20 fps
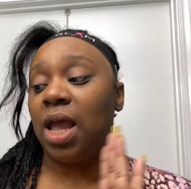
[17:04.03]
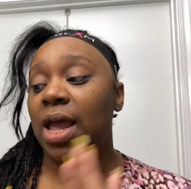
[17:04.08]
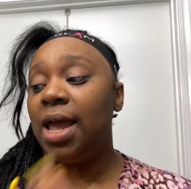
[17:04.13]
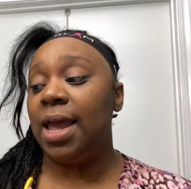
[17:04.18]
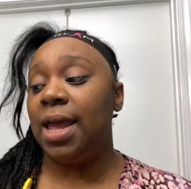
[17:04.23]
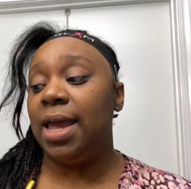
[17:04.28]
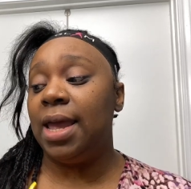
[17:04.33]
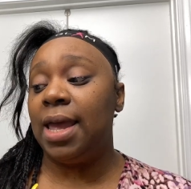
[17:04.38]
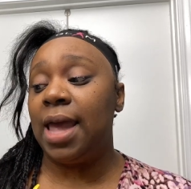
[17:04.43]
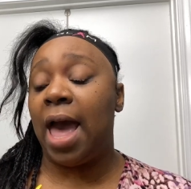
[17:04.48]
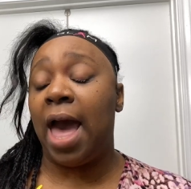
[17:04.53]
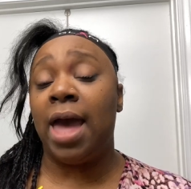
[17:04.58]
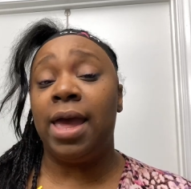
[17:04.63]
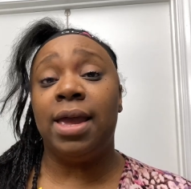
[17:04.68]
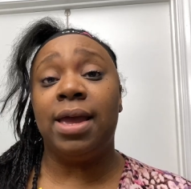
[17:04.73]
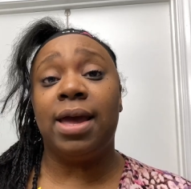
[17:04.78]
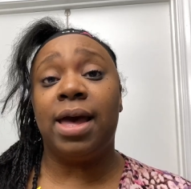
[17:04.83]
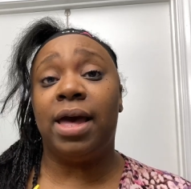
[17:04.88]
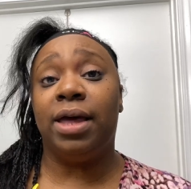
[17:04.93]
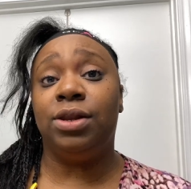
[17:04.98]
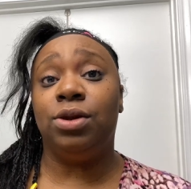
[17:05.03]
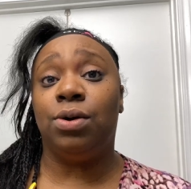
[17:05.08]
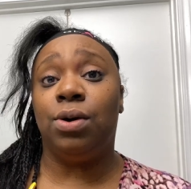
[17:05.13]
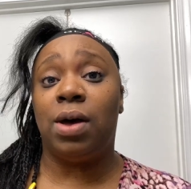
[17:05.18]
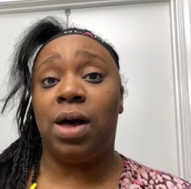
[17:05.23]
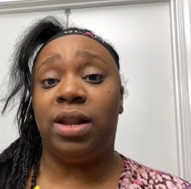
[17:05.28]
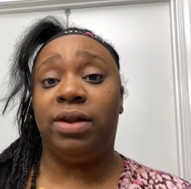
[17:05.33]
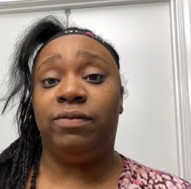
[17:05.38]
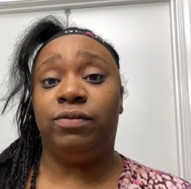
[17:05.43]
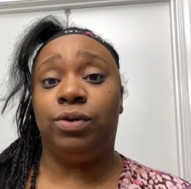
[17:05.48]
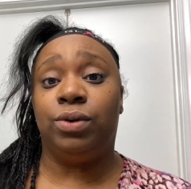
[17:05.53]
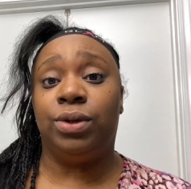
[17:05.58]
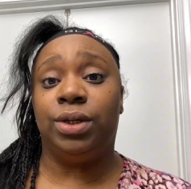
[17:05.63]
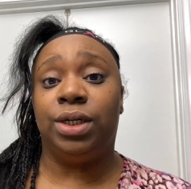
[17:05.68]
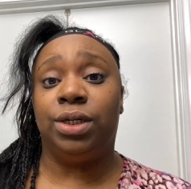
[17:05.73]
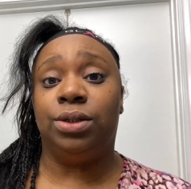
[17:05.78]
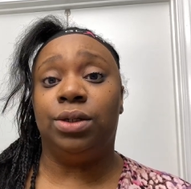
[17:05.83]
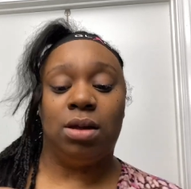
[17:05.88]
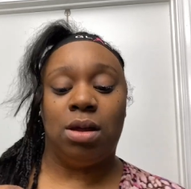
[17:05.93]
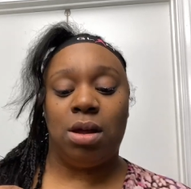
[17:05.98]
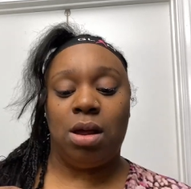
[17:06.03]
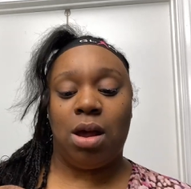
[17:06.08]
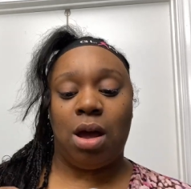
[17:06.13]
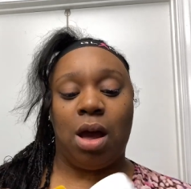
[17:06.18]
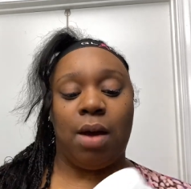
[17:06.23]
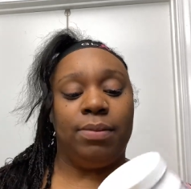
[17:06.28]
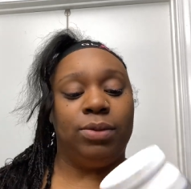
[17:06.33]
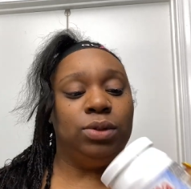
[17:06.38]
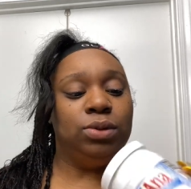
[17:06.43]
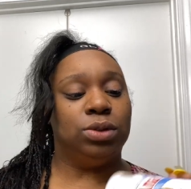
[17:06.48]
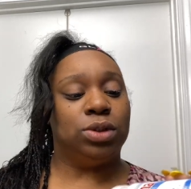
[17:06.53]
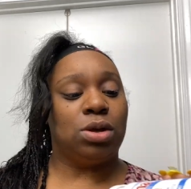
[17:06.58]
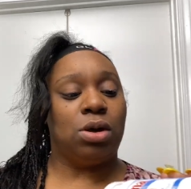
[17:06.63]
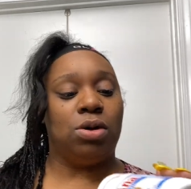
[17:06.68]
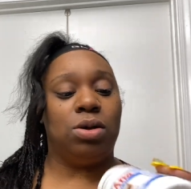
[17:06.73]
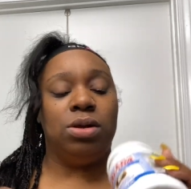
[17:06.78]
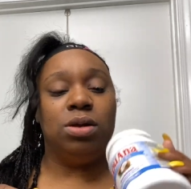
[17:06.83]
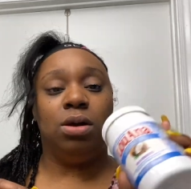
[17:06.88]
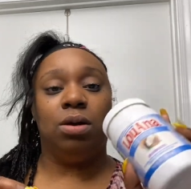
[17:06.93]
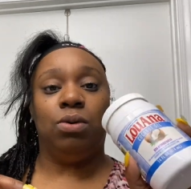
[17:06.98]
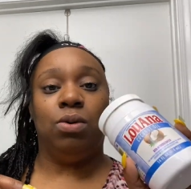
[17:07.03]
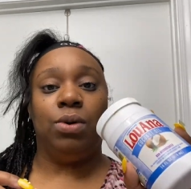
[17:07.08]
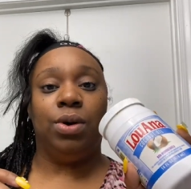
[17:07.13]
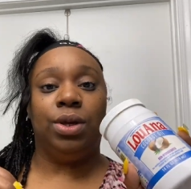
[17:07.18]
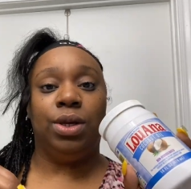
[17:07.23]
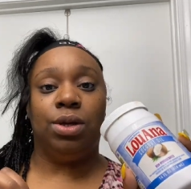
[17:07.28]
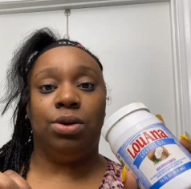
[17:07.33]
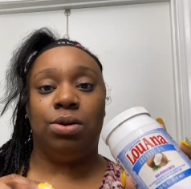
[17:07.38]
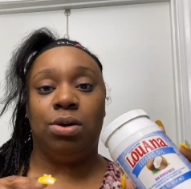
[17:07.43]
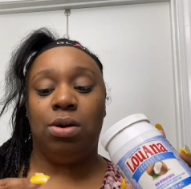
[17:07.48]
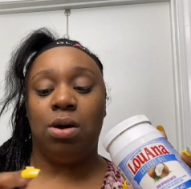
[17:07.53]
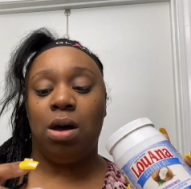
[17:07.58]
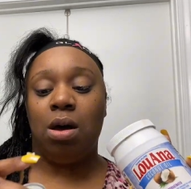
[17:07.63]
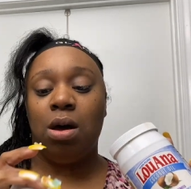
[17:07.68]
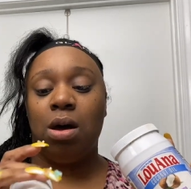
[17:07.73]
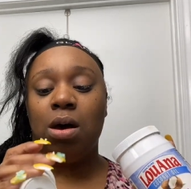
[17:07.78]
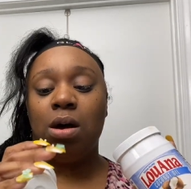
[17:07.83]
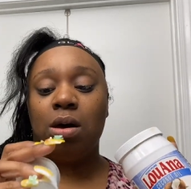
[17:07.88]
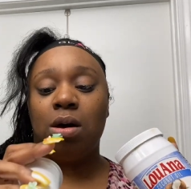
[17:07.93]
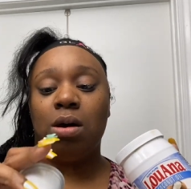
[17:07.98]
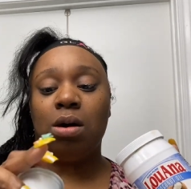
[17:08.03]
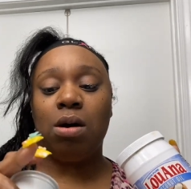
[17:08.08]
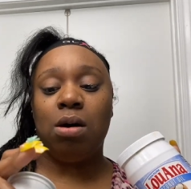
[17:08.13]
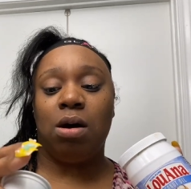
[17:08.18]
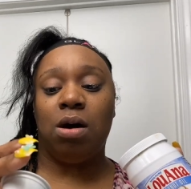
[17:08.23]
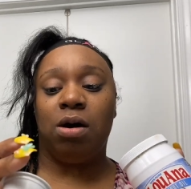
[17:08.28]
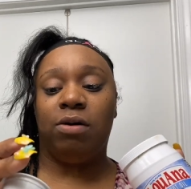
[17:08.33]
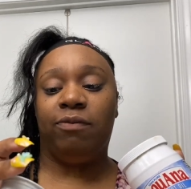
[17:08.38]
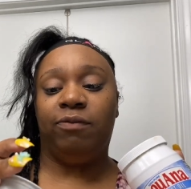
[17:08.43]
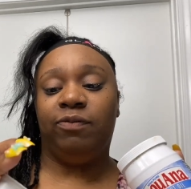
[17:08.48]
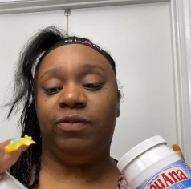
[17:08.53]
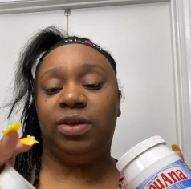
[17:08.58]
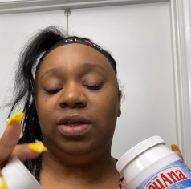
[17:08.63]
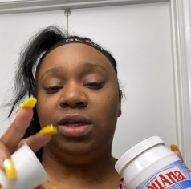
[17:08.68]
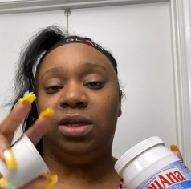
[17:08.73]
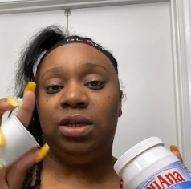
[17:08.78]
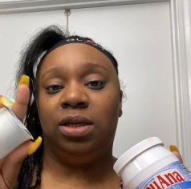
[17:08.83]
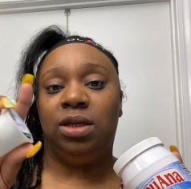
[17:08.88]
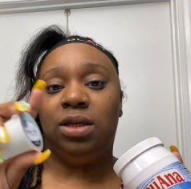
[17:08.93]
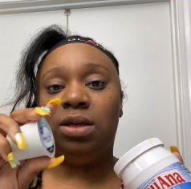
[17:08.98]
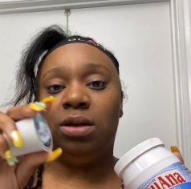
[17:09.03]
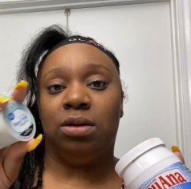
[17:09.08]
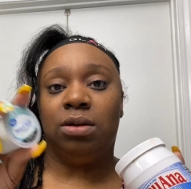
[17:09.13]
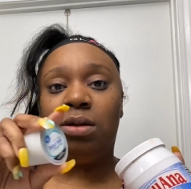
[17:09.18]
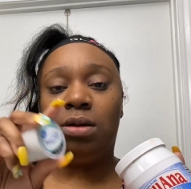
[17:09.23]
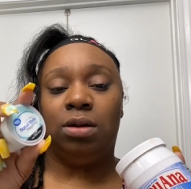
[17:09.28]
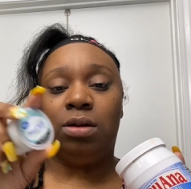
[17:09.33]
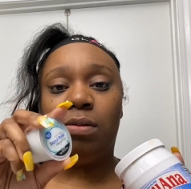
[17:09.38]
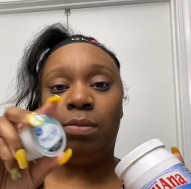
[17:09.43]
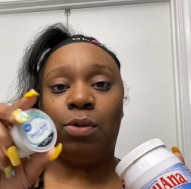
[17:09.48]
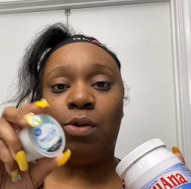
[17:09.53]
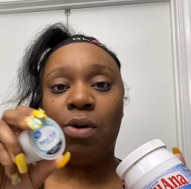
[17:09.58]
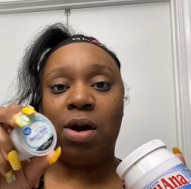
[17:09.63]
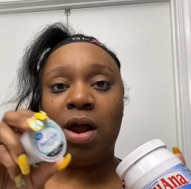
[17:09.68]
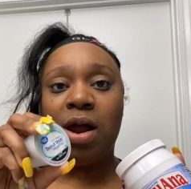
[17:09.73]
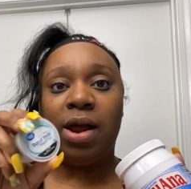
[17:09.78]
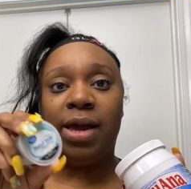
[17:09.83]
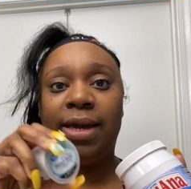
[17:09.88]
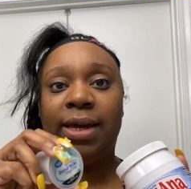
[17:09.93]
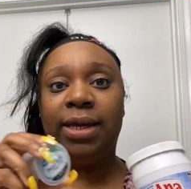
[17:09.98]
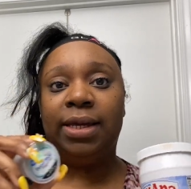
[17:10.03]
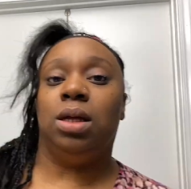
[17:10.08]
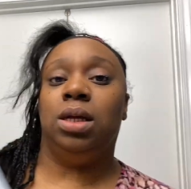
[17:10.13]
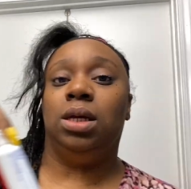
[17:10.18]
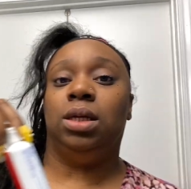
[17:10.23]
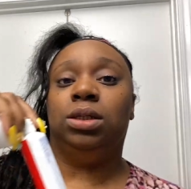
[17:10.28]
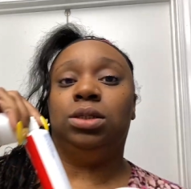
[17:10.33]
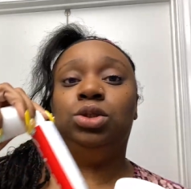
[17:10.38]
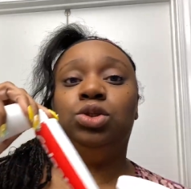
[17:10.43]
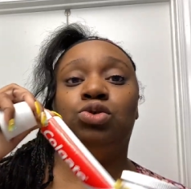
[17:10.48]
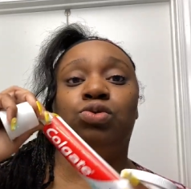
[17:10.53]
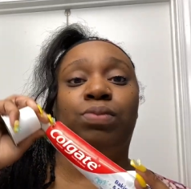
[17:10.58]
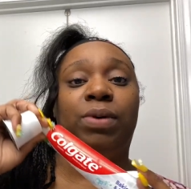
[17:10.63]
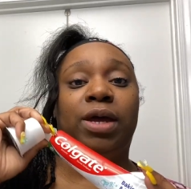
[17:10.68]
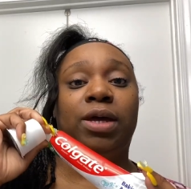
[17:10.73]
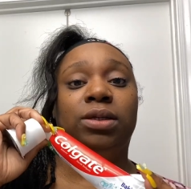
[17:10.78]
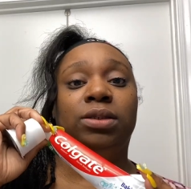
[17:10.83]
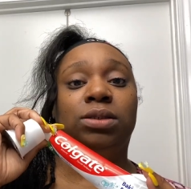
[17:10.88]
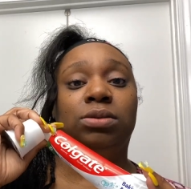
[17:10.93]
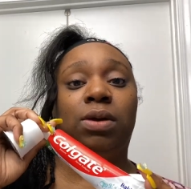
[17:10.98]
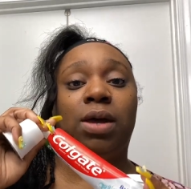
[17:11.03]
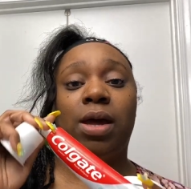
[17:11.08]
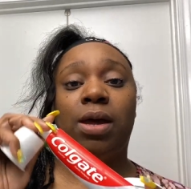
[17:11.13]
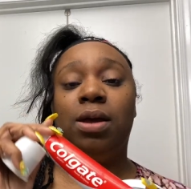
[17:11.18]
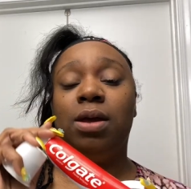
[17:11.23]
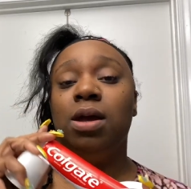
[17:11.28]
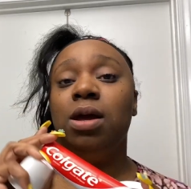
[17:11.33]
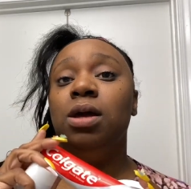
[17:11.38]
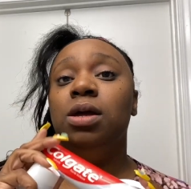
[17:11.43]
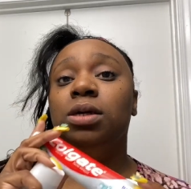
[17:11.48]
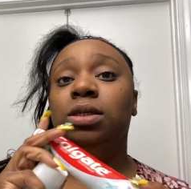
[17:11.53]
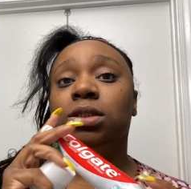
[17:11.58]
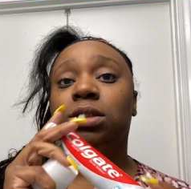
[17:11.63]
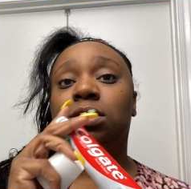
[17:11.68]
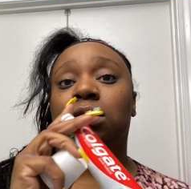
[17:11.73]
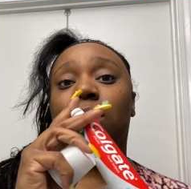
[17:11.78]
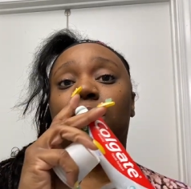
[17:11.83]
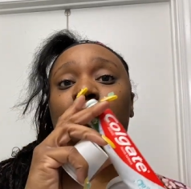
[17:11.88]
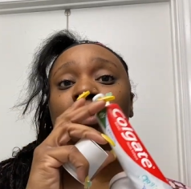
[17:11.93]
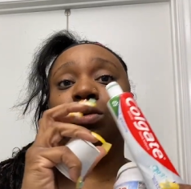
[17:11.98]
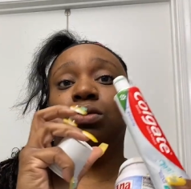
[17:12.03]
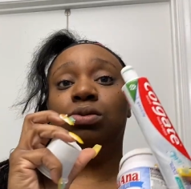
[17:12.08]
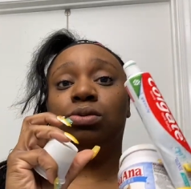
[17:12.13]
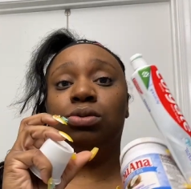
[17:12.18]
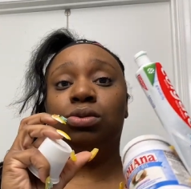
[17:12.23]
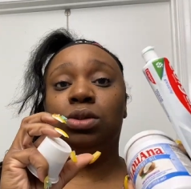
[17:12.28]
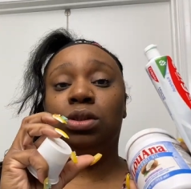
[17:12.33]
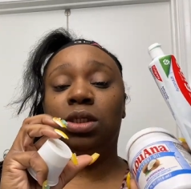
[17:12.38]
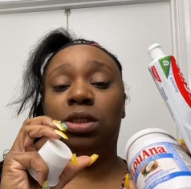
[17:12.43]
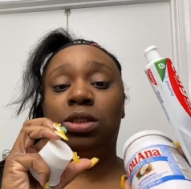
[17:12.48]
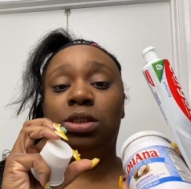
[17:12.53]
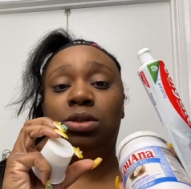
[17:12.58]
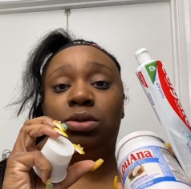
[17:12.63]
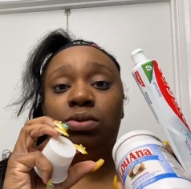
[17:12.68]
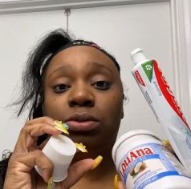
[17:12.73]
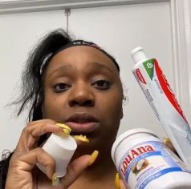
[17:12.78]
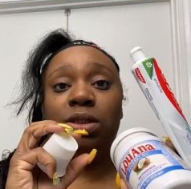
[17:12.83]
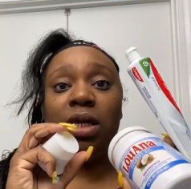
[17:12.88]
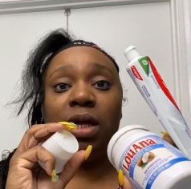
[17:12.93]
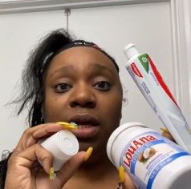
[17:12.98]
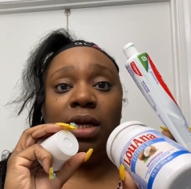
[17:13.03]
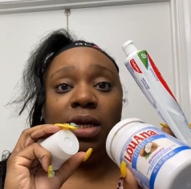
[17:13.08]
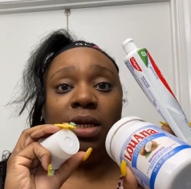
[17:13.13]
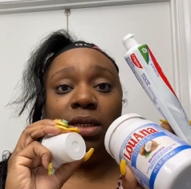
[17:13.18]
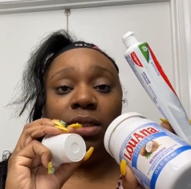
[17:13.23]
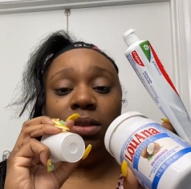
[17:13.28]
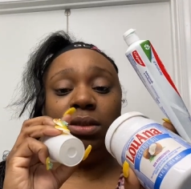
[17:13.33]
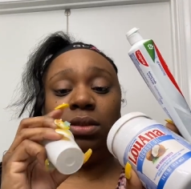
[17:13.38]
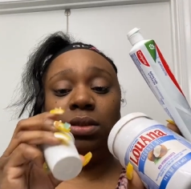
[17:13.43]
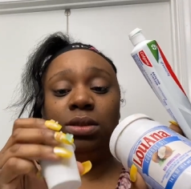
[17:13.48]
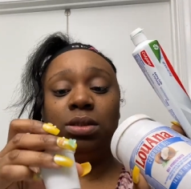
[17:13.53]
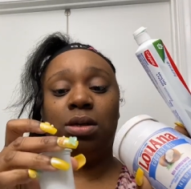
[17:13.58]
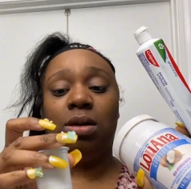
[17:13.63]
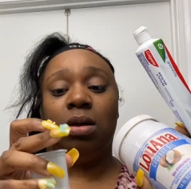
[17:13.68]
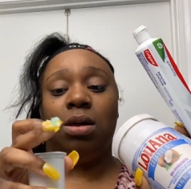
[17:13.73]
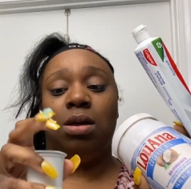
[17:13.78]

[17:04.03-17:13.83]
And I ain't got no olive oil. I'm gonna use coconut oil, coffee, um, grind, and toothpaste, okay? So I'm gonna use these three things.